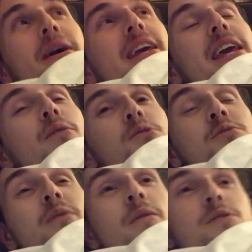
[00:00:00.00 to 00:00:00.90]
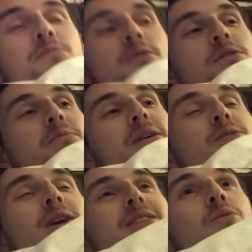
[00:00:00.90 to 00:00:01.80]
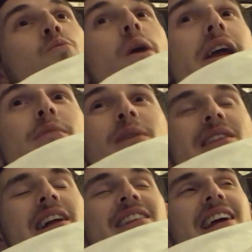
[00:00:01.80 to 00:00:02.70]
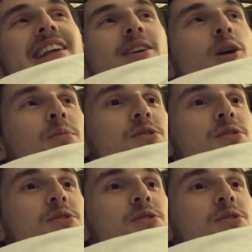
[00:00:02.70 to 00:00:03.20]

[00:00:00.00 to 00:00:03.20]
My key wasn't where it was supposed to be, so I had to wake my landlady up,